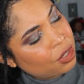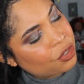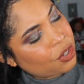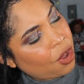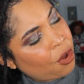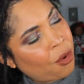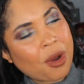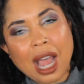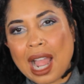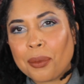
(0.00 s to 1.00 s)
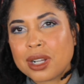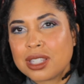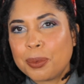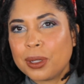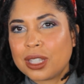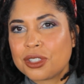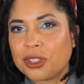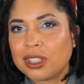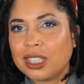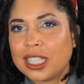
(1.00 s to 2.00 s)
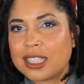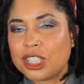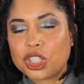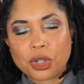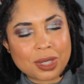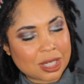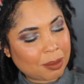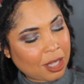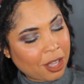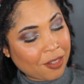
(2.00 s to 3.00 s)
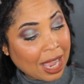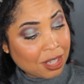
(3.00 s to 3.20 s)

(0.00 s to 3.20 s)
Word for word: So I wanted to put this on the list and show it some love.